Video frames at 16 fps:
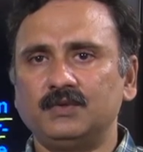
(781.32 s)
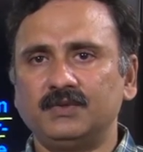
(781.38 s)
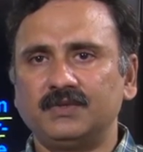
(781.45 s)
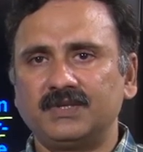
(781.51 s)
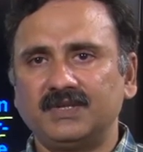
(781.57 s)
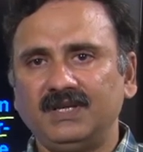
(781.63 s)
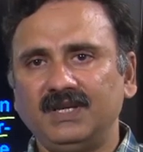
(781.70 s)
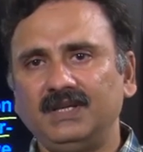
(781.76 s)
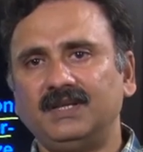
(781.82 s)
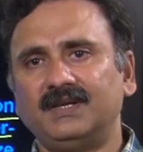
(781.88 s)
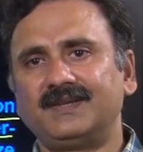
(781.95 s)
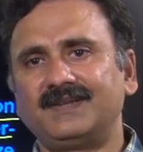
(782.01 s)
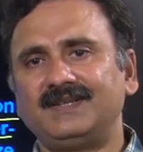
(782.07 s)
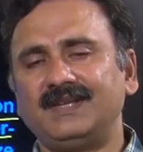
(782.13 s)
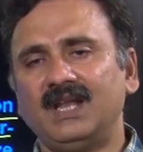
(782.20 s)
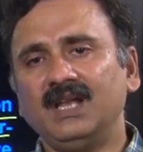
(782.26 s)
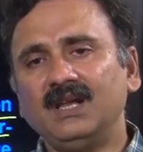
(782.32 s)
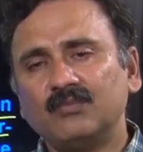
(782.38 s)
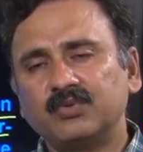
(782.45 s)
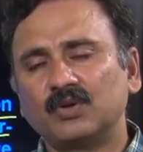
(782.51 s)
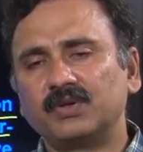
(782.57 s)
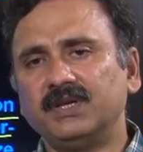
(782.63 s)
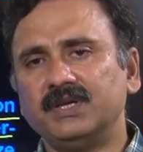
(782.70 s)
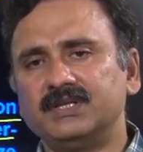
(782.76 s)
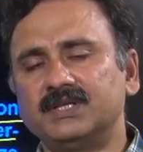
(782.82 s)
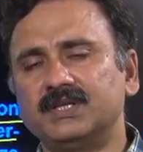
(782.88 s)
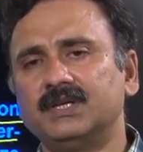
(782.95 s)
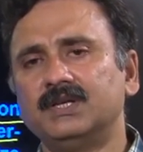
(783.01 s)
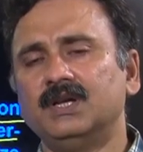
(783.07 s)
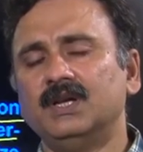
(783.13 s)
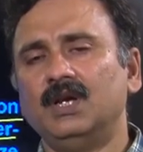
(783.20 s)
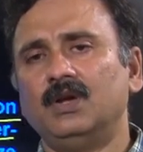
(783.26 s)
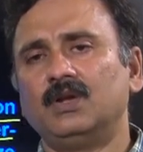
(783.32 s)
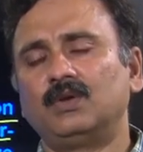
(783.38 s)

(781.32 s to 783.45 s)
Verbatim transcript: to see the staining procedure,